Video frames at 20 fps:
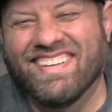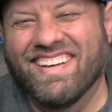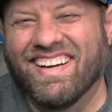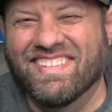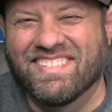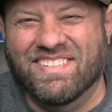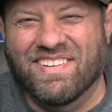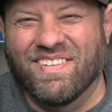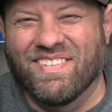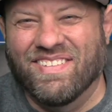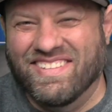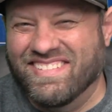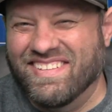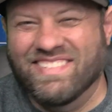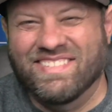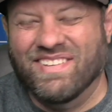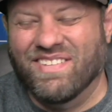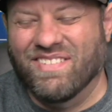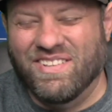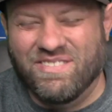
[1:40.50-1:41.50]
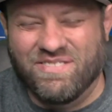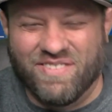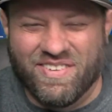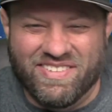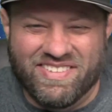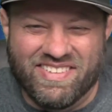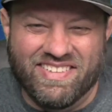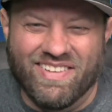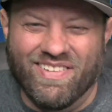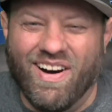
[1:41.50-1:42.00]
that's always that's always
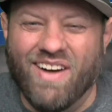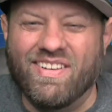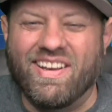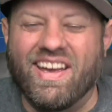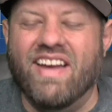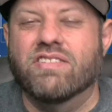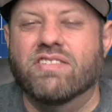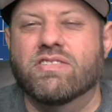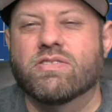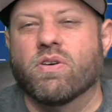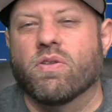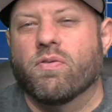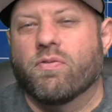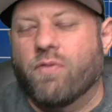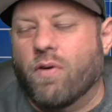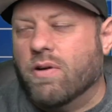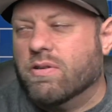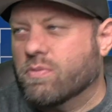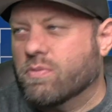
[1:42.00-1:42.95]
fun to do. Okay, so the first